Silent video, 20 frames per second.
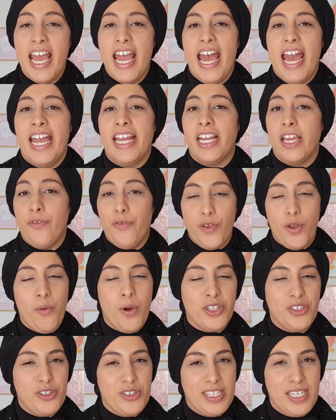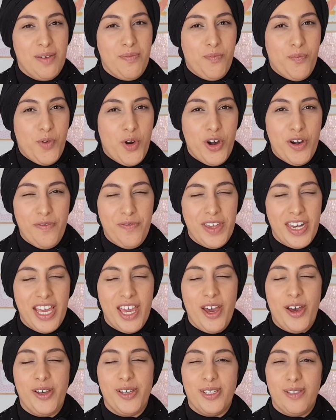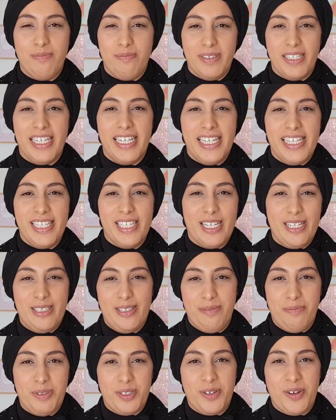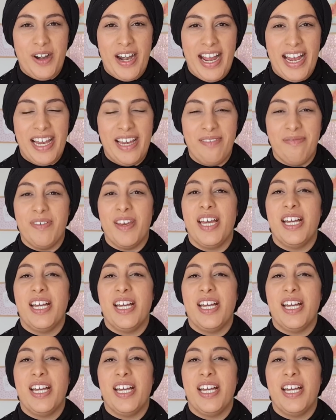And if you want to see more videos, please subscribe.